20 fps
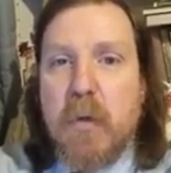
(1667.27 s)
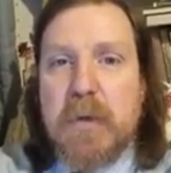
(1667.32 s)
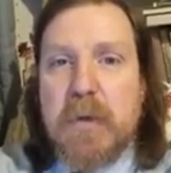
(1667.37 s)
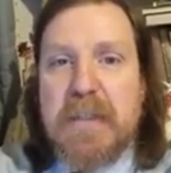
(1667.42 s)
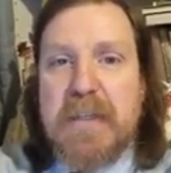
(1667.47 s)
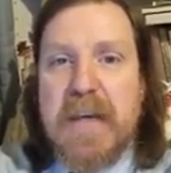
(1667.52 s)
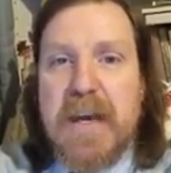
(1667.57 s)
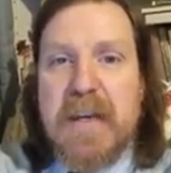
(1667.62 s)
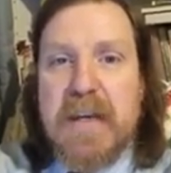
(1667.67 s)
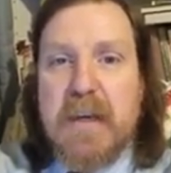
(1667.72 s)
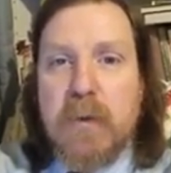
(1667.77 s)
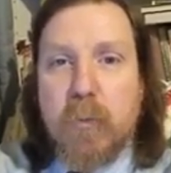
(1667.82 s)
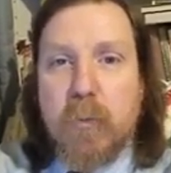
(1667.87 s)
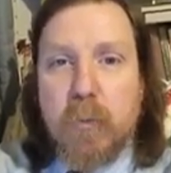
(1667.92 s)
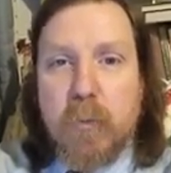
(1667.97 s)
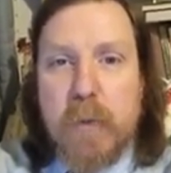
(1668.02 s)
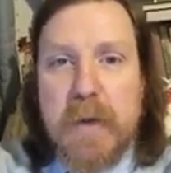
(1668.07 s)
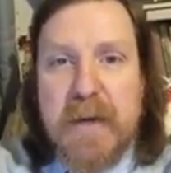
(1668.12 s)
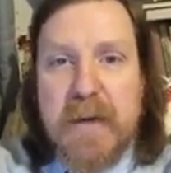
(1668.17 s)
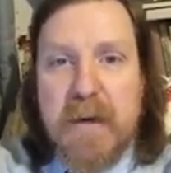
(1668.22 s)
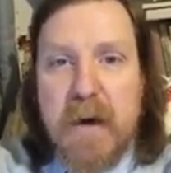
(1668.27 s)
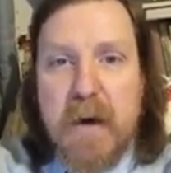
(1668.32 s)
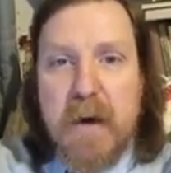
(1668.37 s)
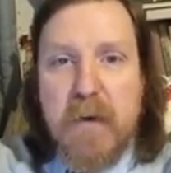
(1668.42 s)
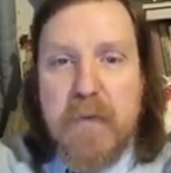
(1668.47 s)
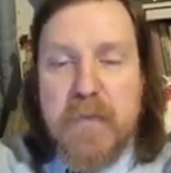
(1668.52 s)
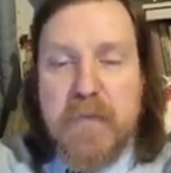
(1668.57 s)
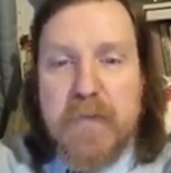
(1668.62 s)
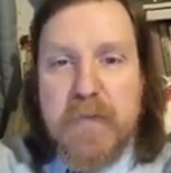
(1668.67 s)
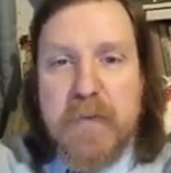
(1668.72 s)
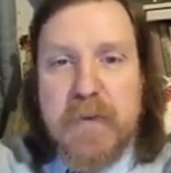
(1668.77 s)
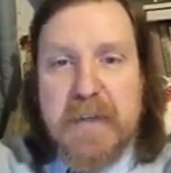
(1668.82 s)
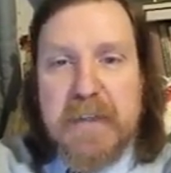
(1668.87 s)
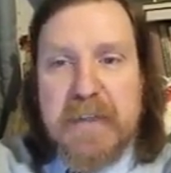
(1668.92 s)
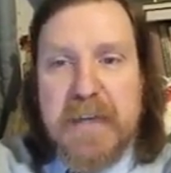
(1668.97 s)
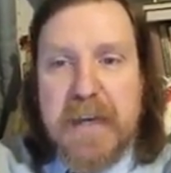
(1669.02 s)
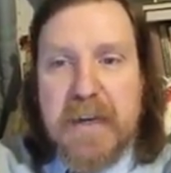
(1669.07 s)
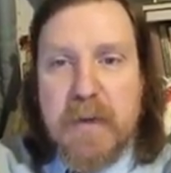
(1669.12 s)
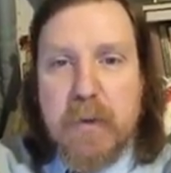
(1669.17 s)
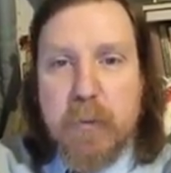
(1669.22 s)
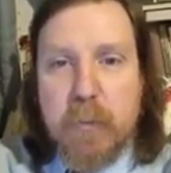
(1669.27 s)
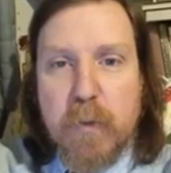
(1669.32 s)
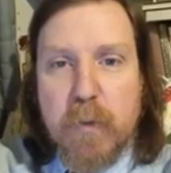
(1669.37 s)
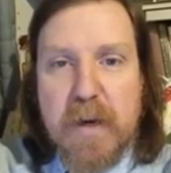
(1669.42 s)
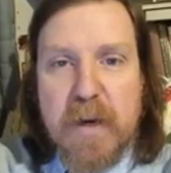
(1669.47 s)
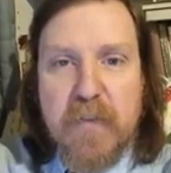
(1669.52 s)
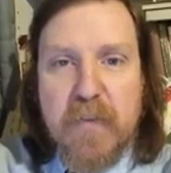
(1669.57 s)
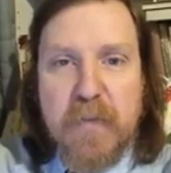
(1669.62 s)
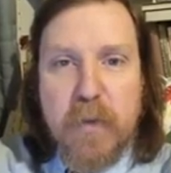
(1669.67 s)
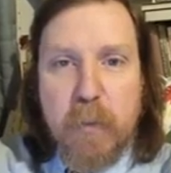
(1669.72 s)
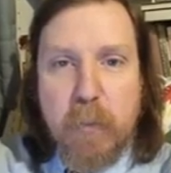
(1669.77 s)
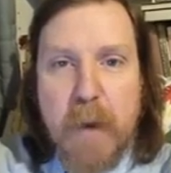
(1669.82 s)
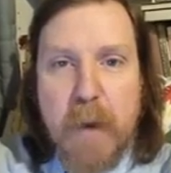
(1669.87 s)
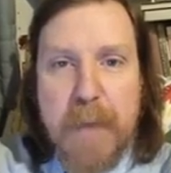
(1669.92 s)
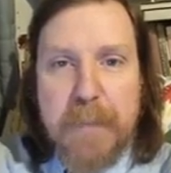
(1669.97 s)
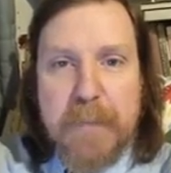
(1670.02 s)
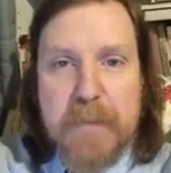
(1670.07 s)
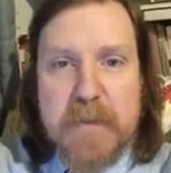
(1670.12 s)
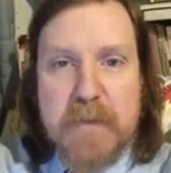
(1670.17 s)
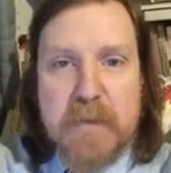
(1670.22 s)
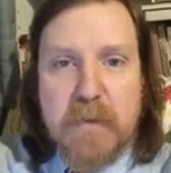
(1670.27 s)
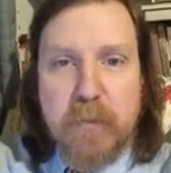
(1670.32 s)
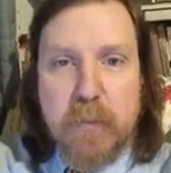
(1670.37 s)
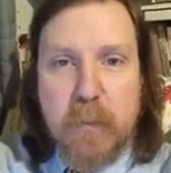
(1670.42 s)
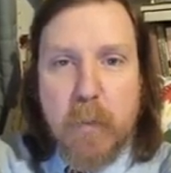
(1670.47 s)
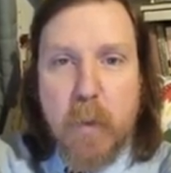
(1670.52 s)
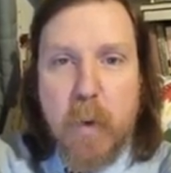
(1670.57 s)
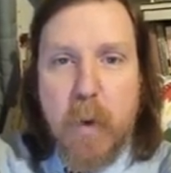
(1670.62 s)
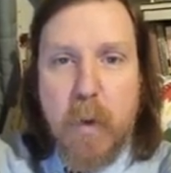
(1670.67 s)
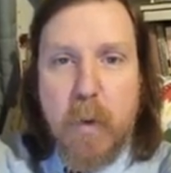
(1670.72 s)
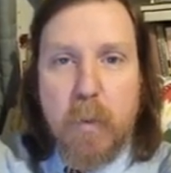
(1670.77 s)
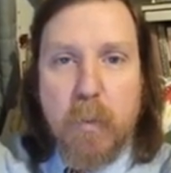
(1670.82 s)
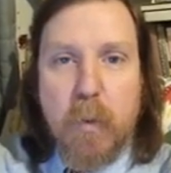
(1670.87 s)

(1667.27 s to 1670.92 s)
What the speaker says: getting rid of the weapons of war.